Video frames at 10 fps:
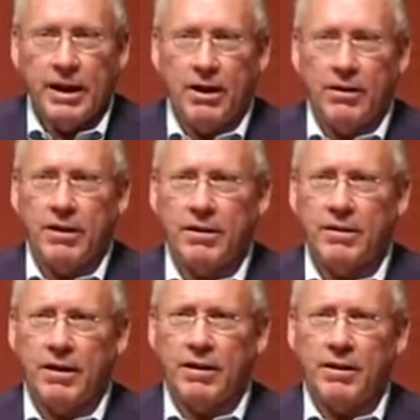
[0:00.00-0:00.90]
now,
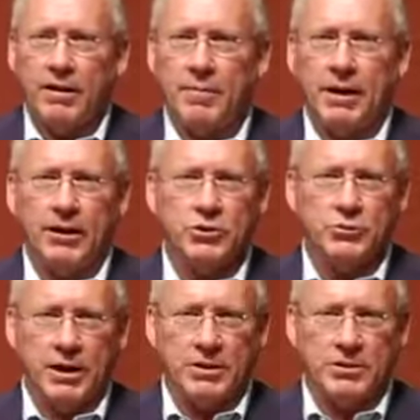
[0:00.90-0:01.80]
let me illustrate